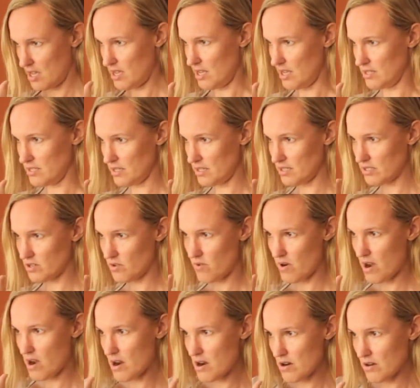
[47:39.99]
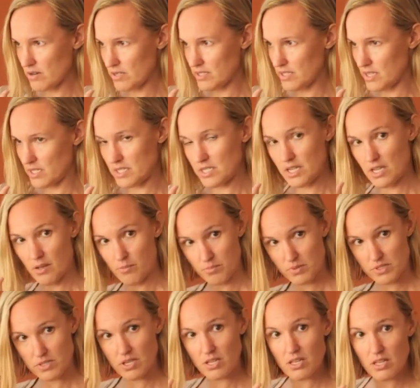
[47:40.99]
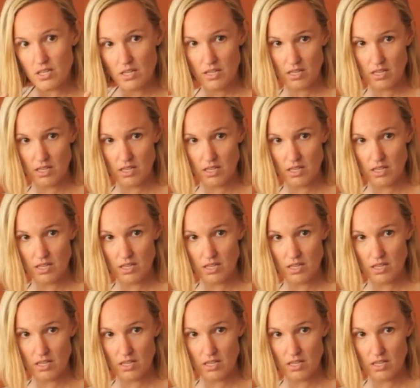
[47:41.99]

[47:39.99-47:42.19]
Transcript: is it square or is it tipped?